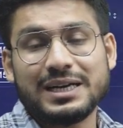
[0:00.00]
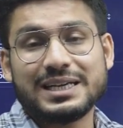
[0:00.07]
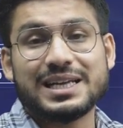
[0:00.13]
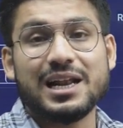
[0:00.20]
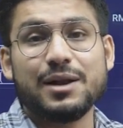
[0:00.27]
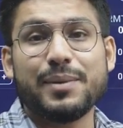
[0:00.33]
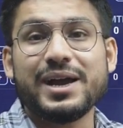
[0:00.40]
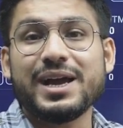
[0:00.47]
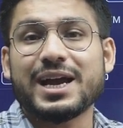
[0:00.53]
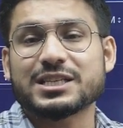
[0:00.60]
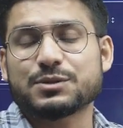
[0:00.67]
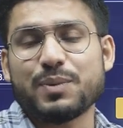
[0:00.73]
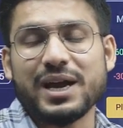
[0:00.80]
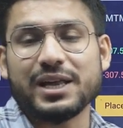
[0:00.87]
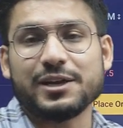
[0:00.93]
till my
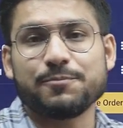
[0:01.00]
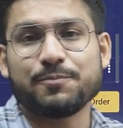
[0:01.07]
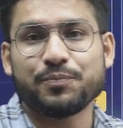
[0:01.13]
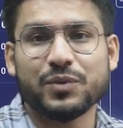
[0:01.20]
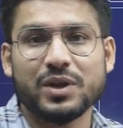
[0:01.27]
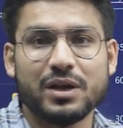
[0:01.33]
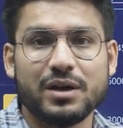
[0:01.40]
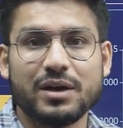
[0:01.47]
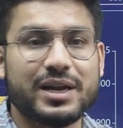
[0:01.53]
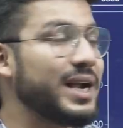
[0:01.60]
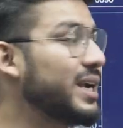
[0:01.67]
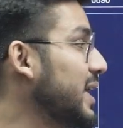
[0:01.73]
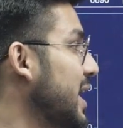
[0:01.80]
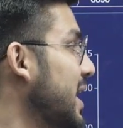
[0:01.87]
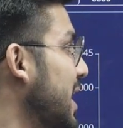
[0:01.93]
expiry,
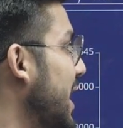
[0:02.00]
right?